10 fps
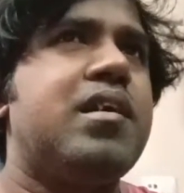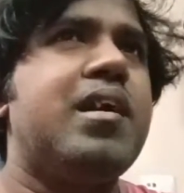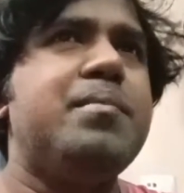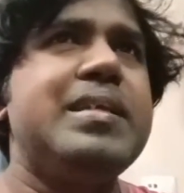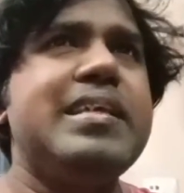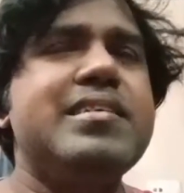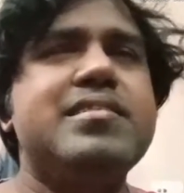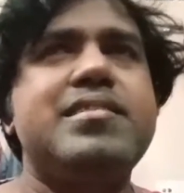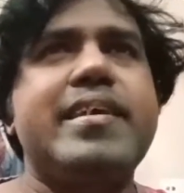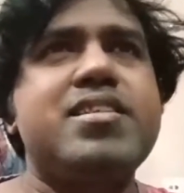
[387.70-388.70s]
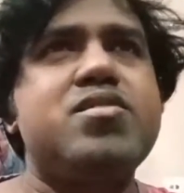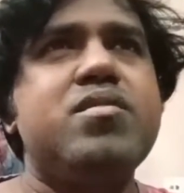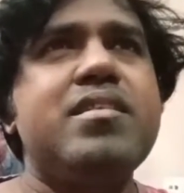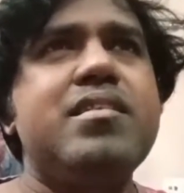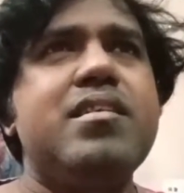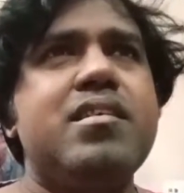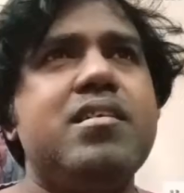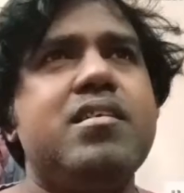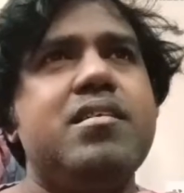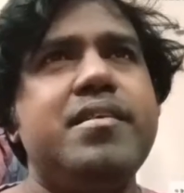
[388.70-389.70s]
I mean, like, sexual
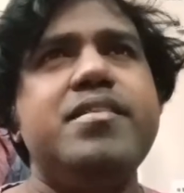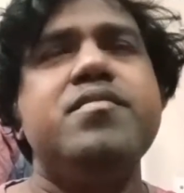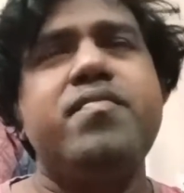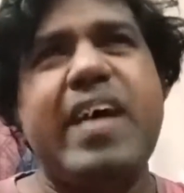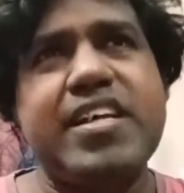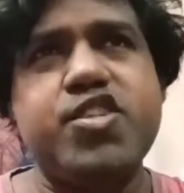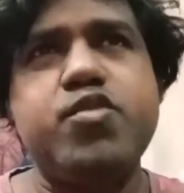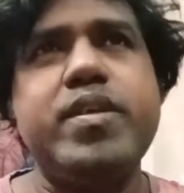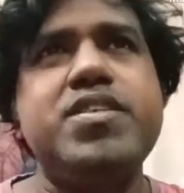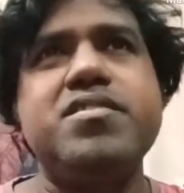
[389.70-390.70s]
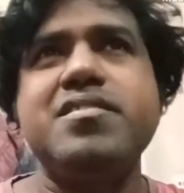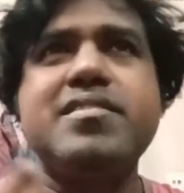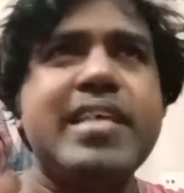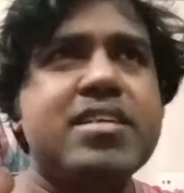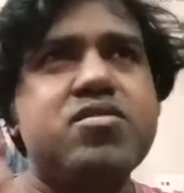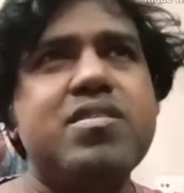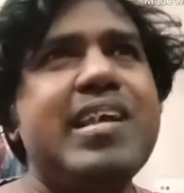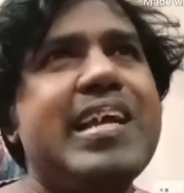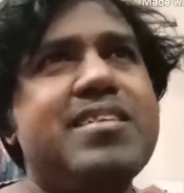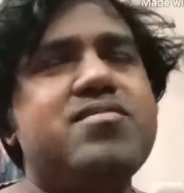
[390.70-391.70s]
infatuation, sexual
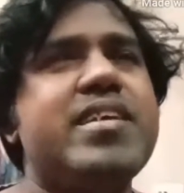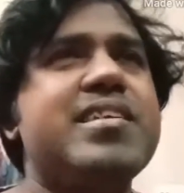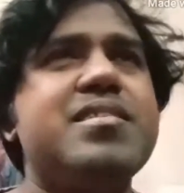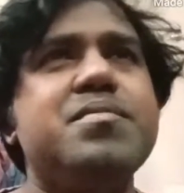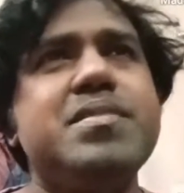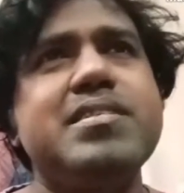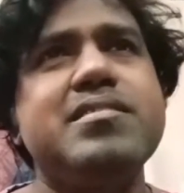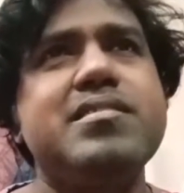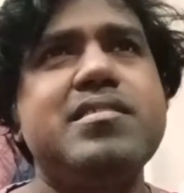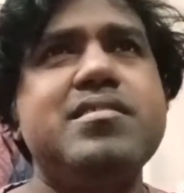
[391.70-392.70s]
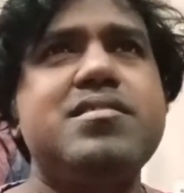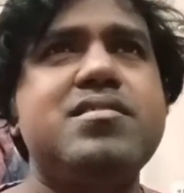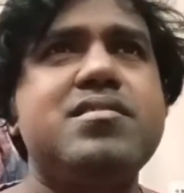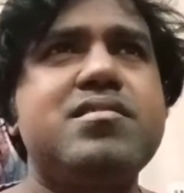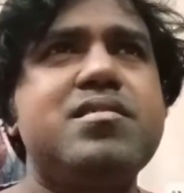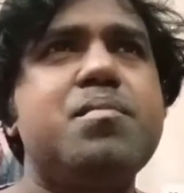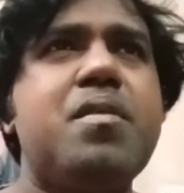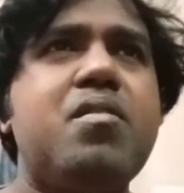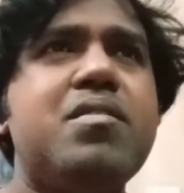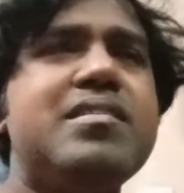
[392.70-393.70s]
attractiveness is
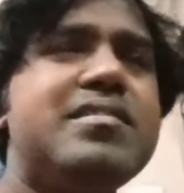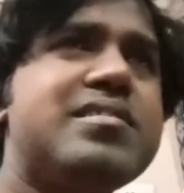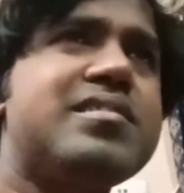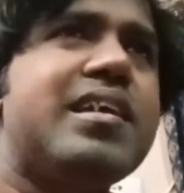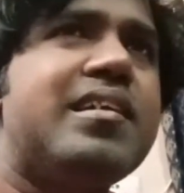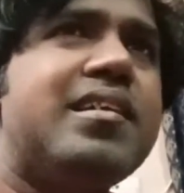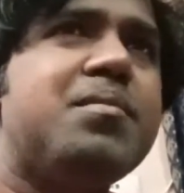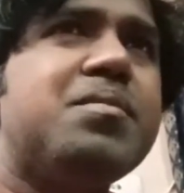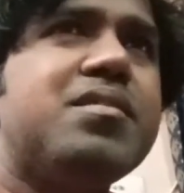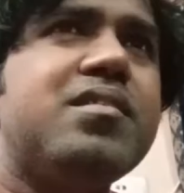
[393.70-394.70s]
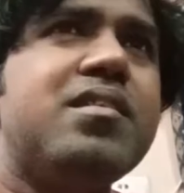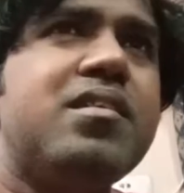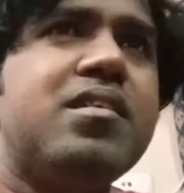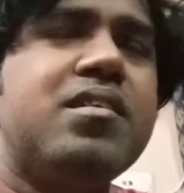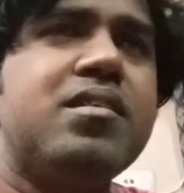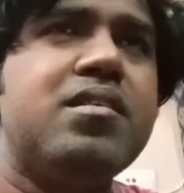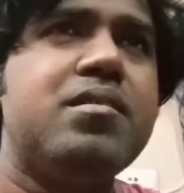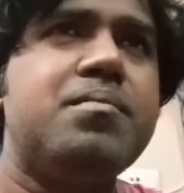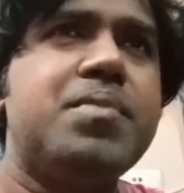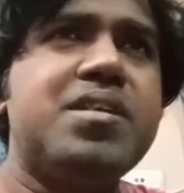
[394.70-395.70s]
somehow understandable,
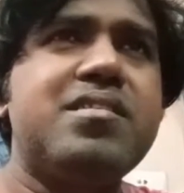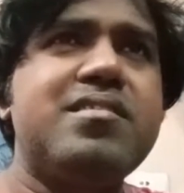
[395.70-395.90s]
but